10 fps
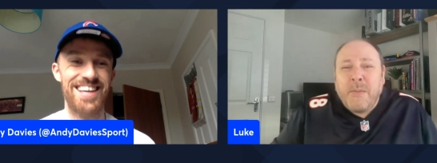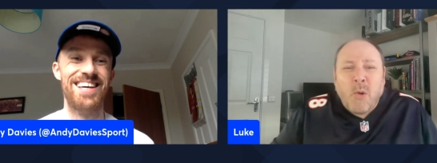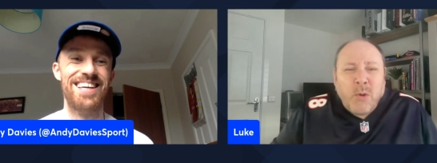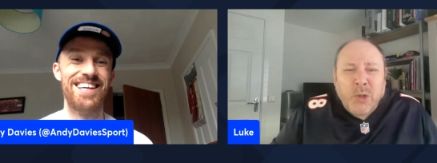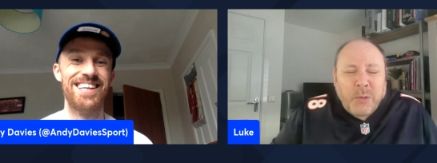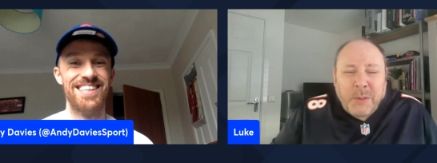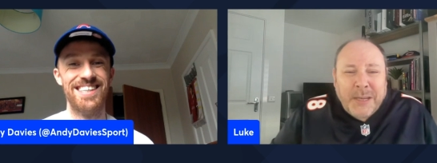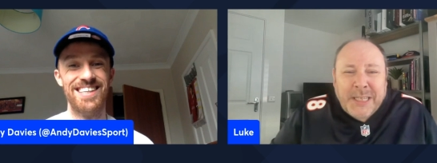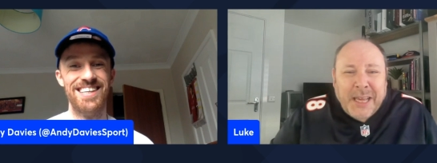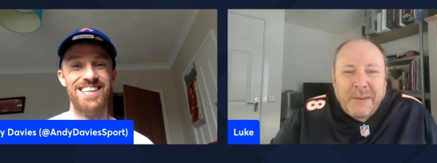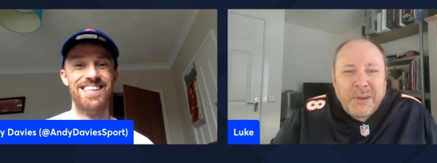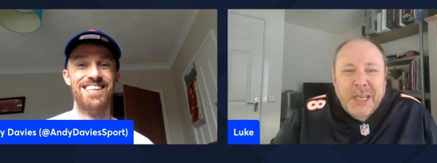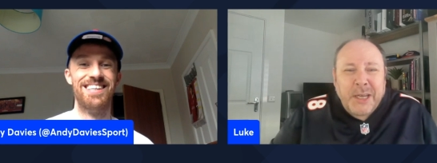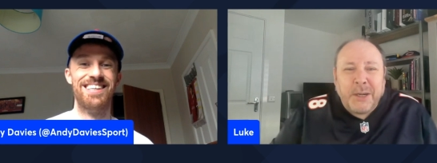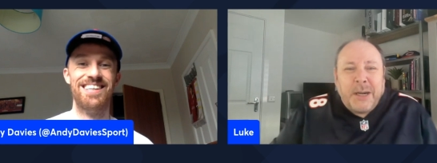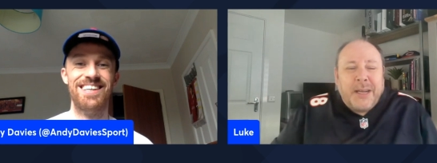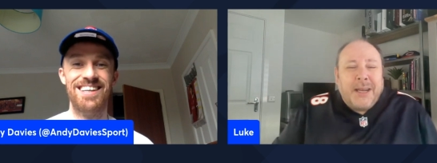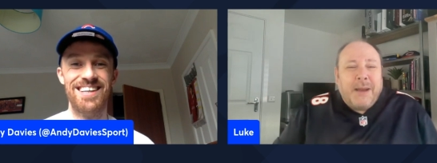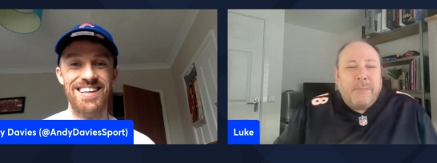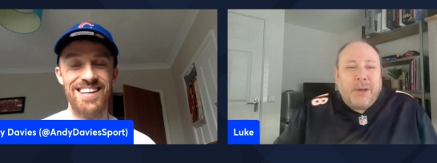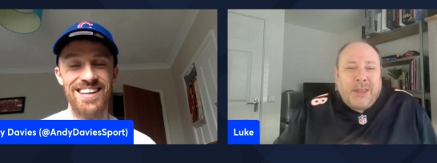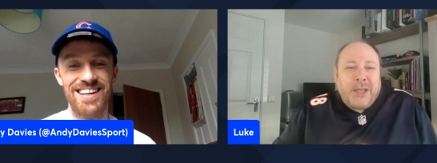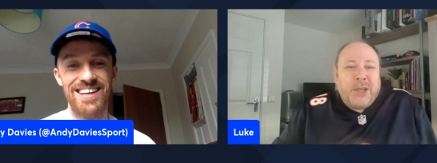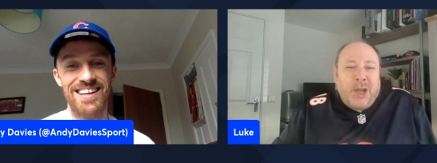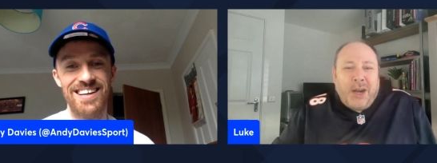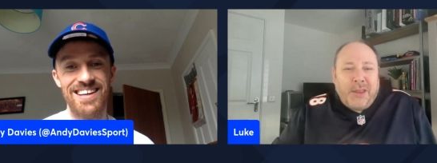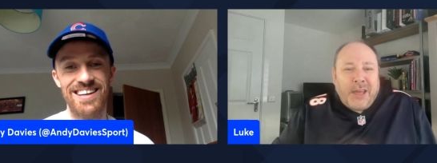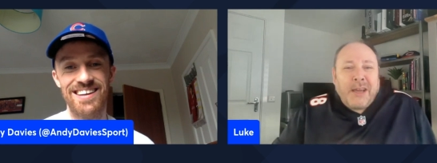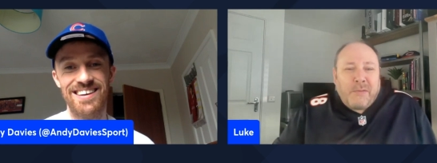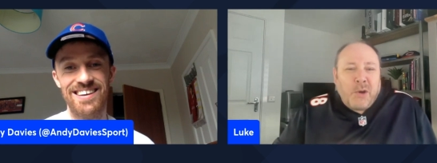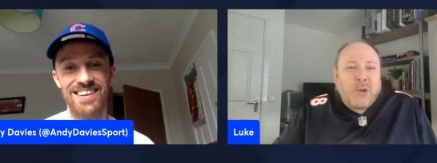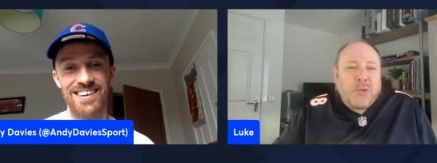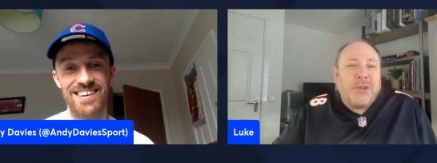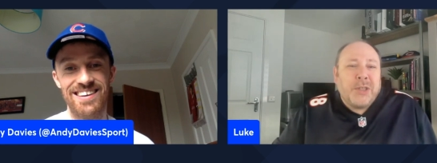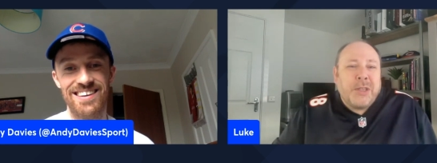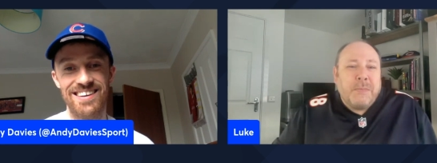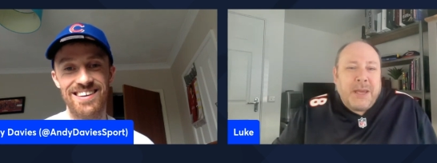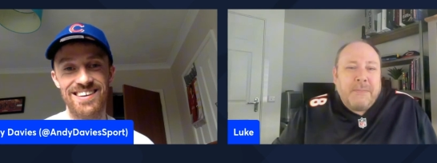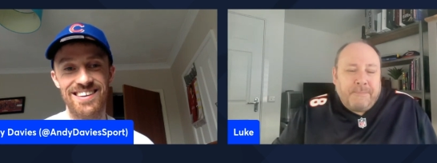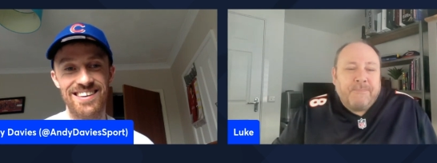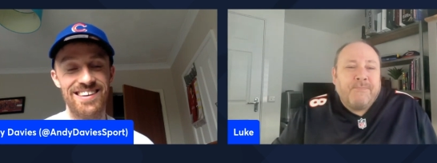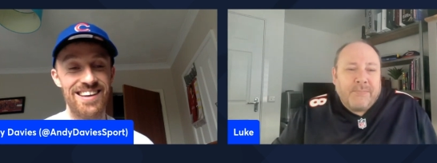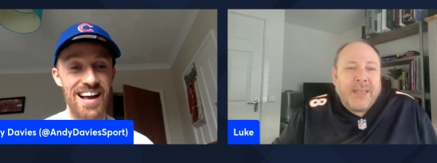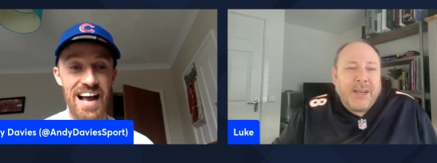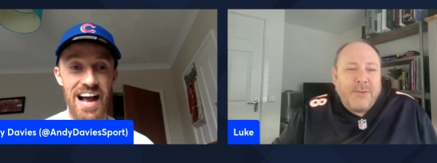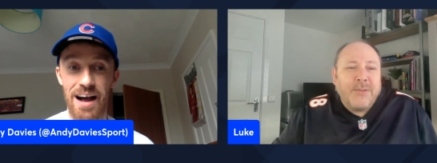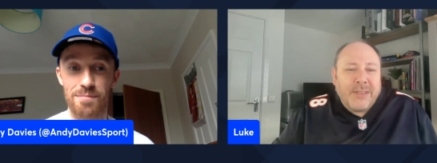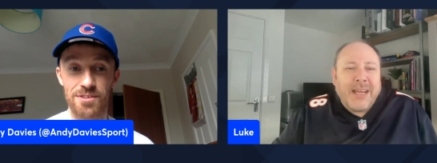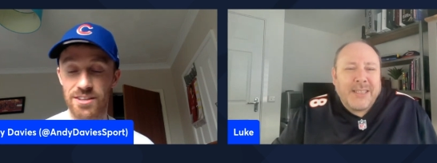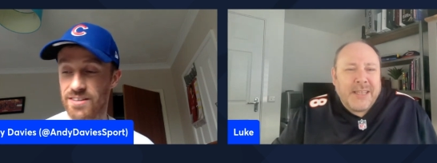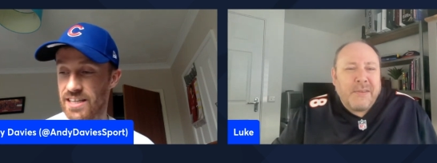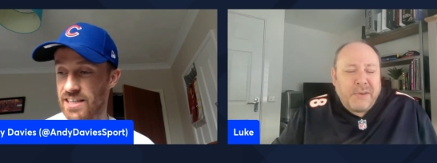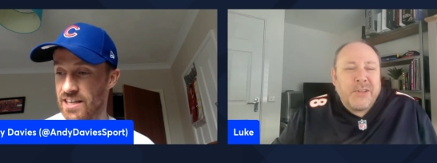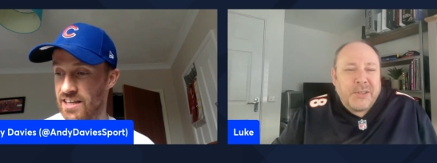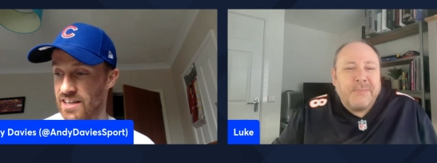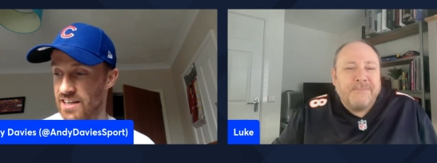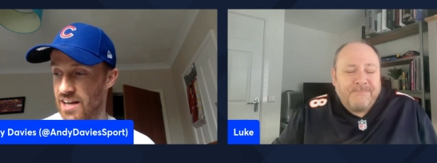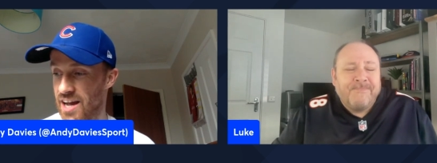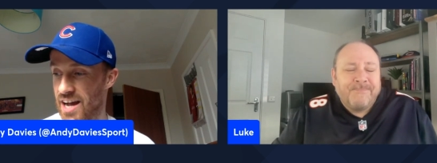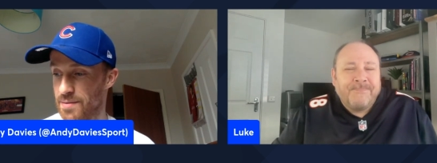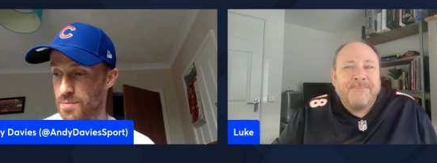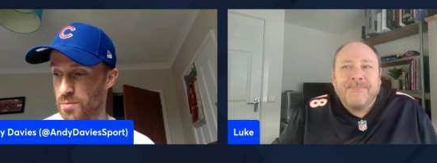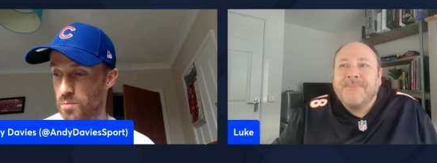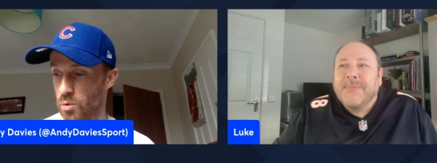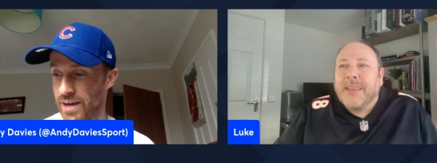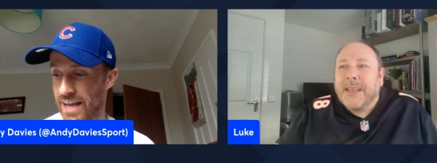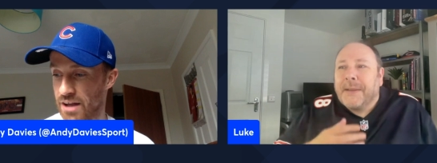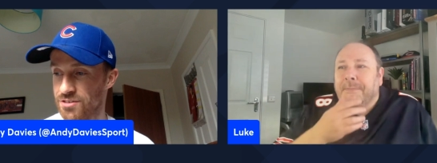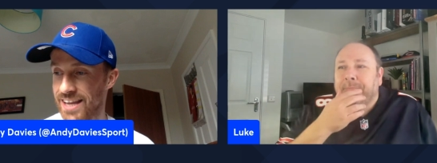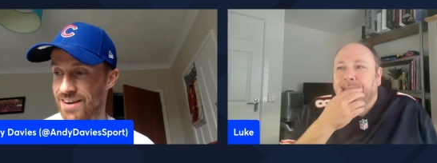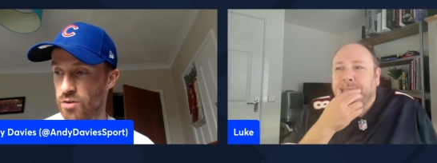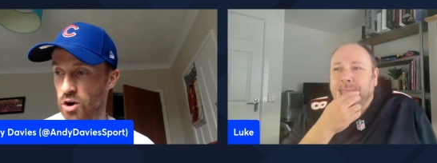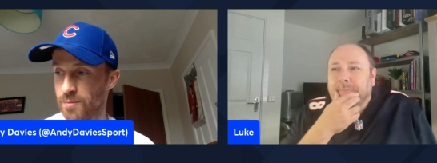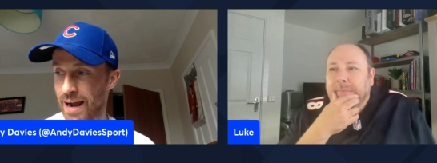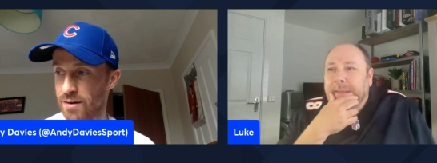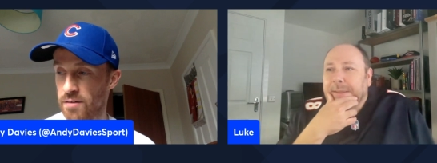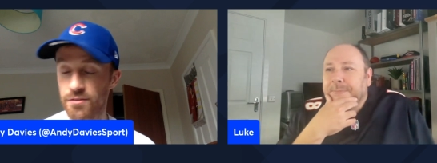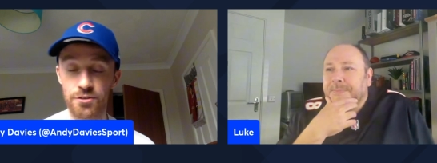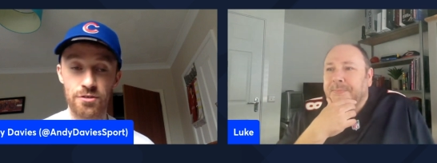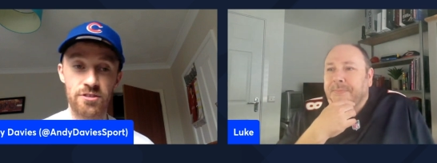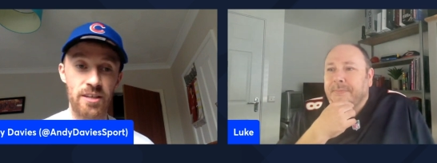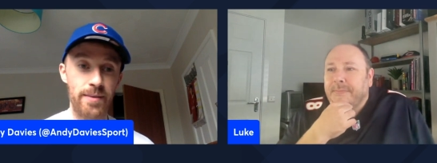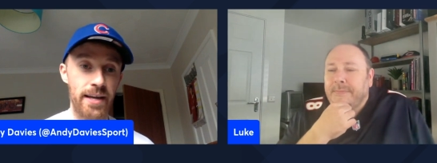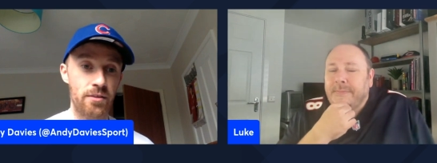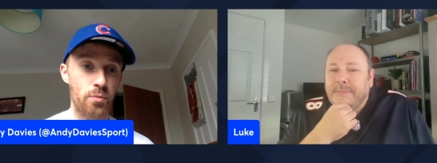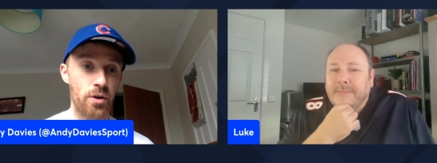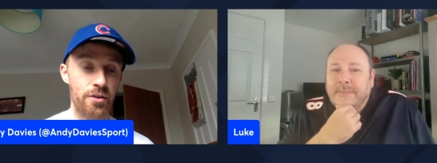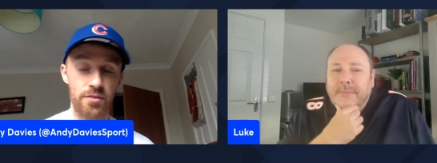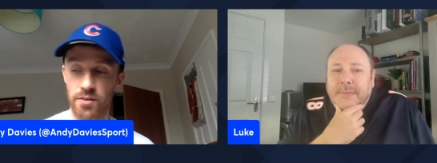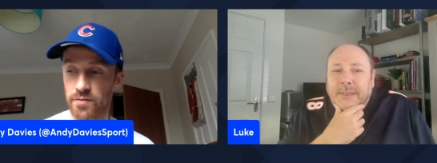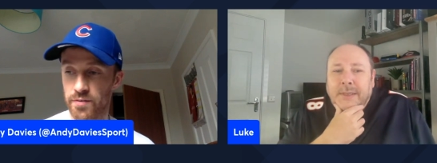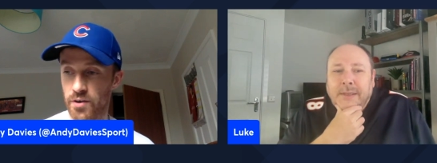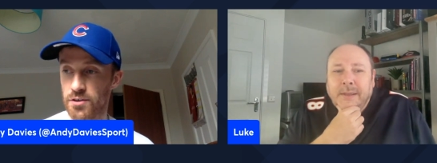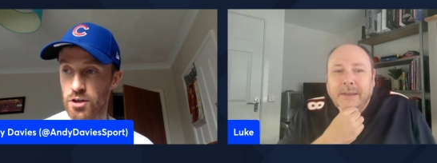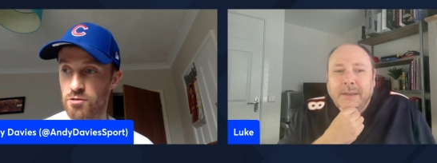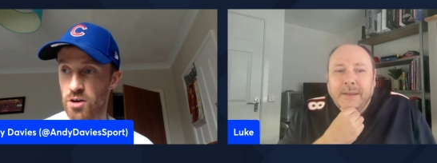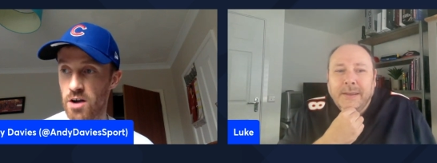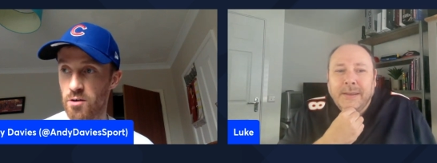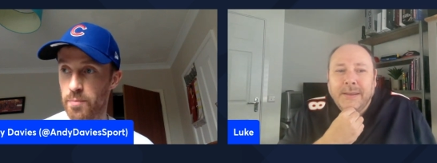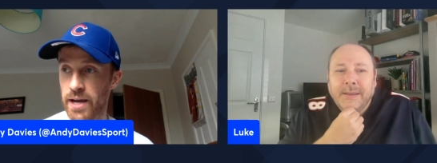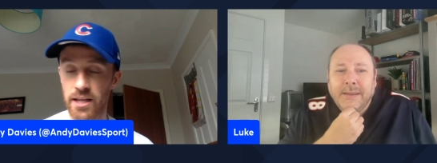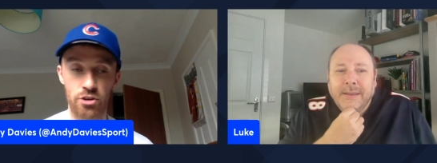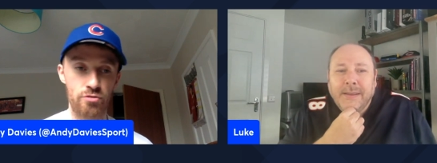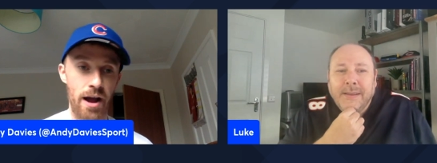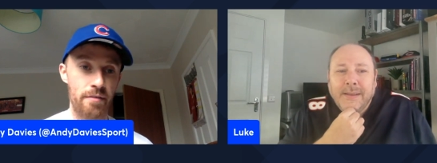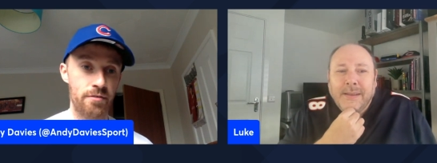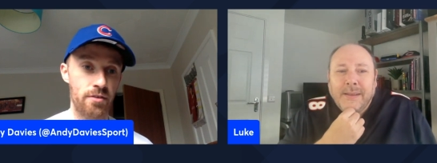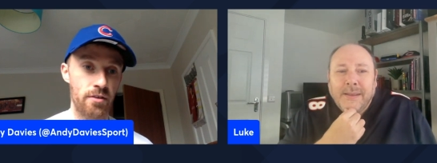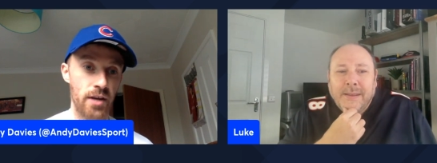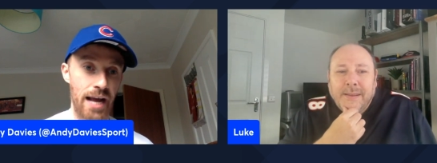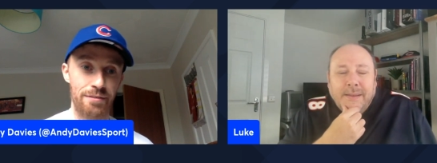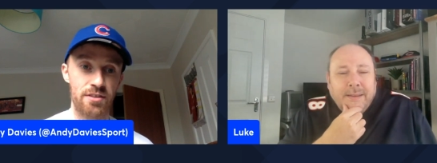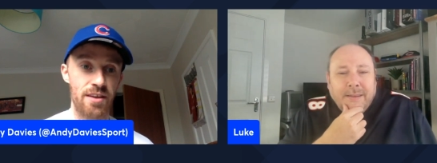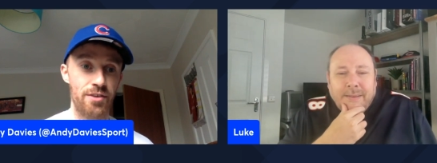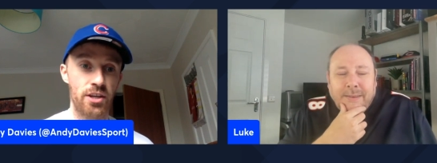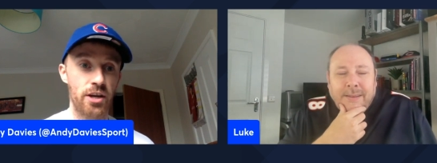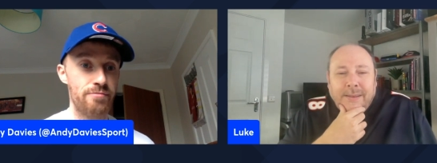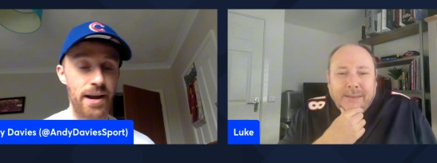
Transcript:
Speaker 1: I'm always optimistic every year, but this year I think I've got good reason to be. You know, absolutely.
Speaker 2: I mean, we'll get onto later on, but how often do a team get the worst? If the first overall pick in the draft have a seven or nine